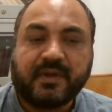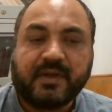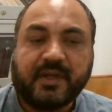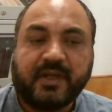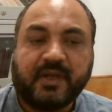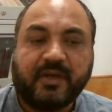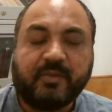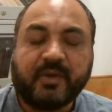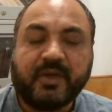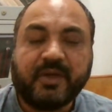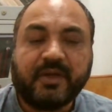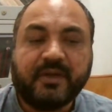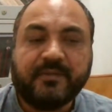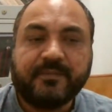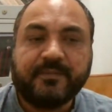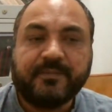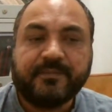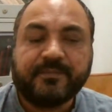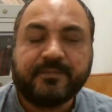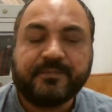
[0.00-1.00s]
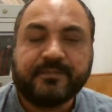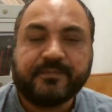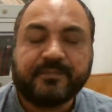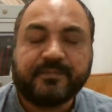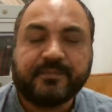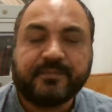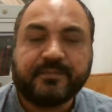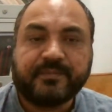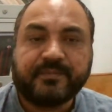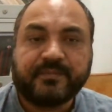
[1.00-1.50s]
Anybody?
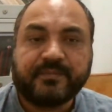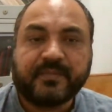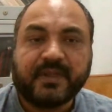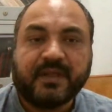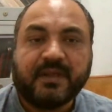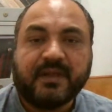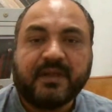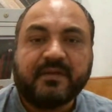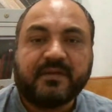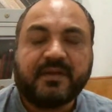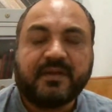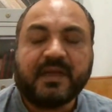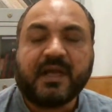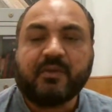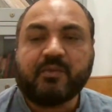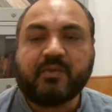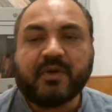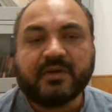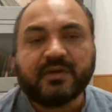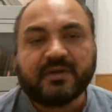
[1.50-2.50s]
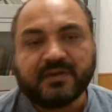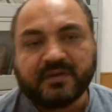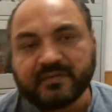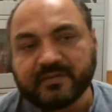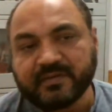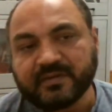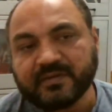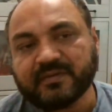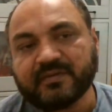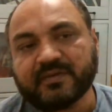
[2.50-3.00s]
See, I want
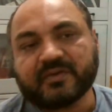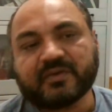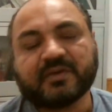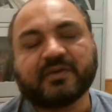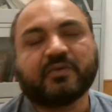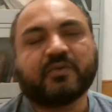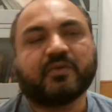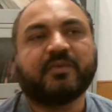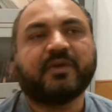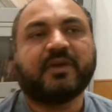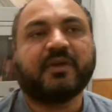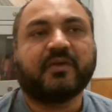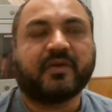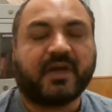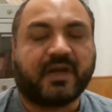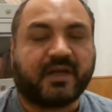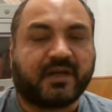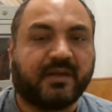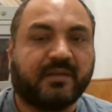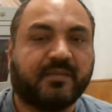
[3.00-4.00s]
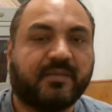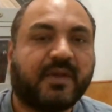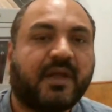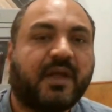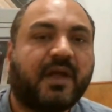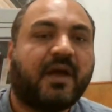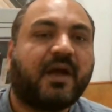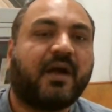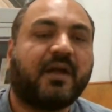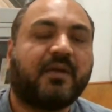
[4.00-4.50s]
this session to be interactive.
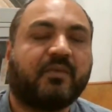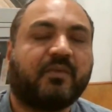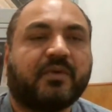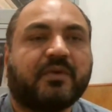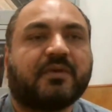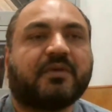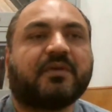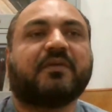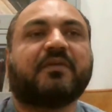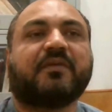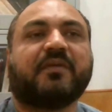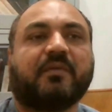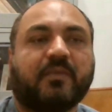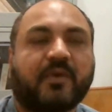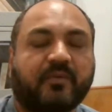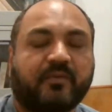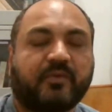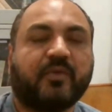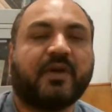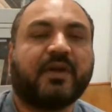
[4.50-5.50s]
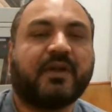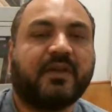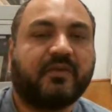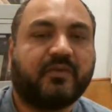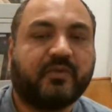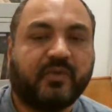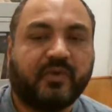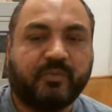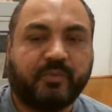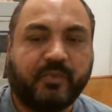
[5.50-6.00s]
I want some of you at
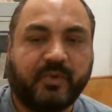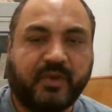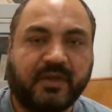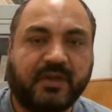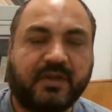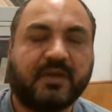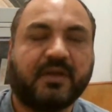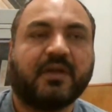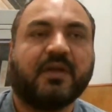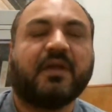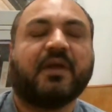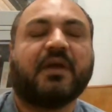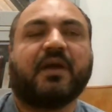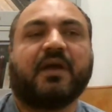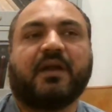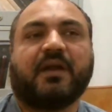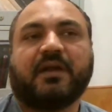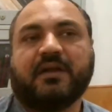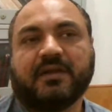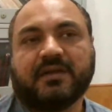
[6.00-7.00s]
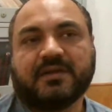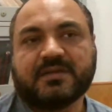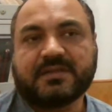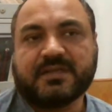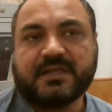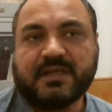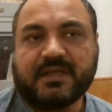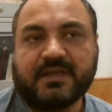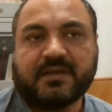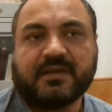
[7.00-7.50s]
least to speak and
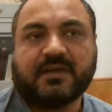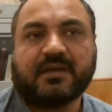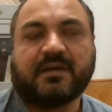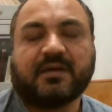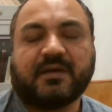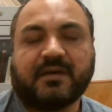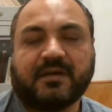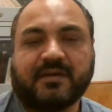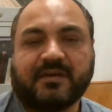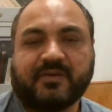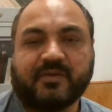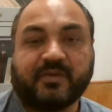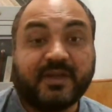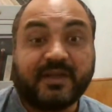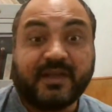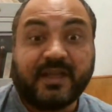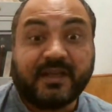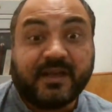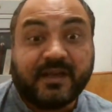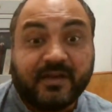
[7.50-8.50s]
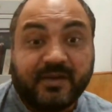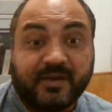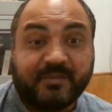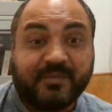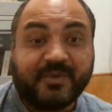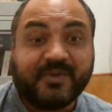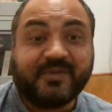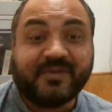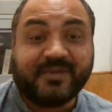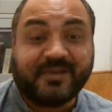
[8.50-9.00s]
say so that I can
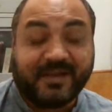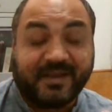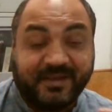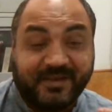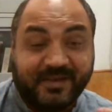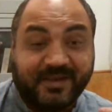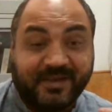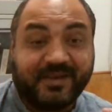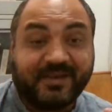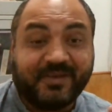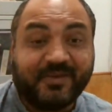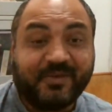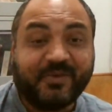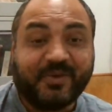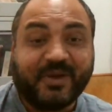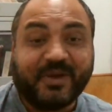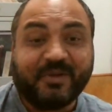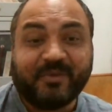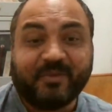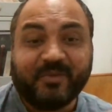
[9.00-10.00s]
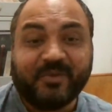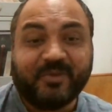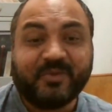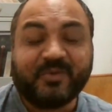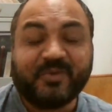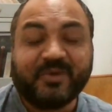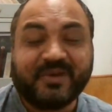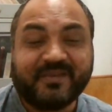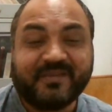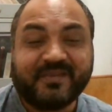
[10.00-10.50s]
miss. I know I'm able
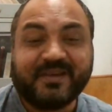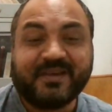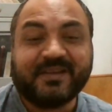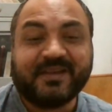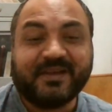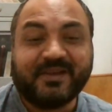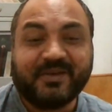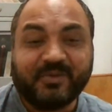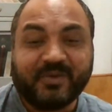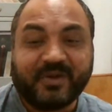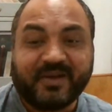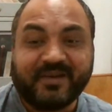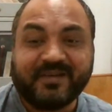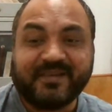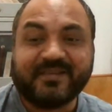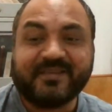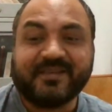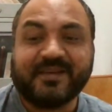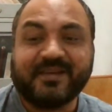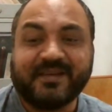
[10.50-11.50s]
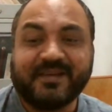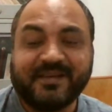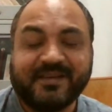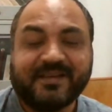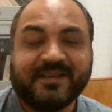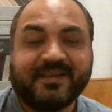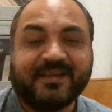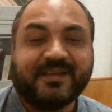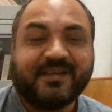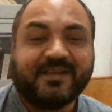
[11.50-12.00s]
to understand that you are understanding.
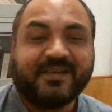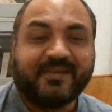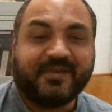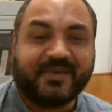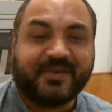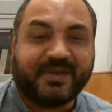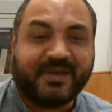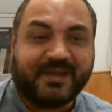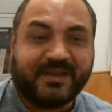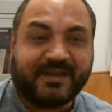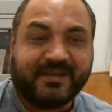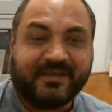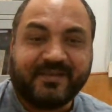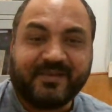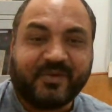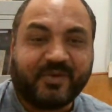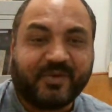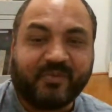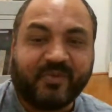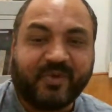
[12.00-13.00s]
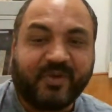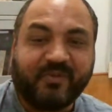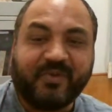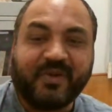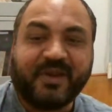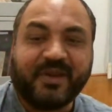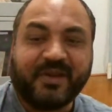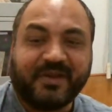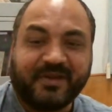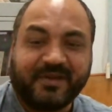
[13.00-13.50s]
Okay, this is not one
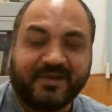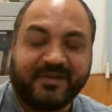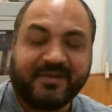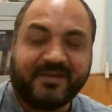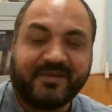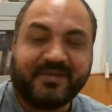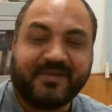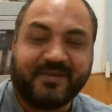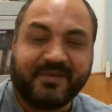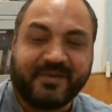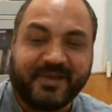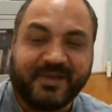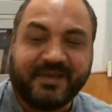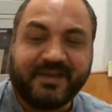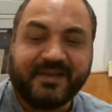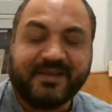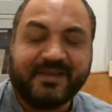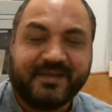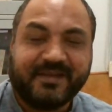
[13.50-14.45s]
way. Okay,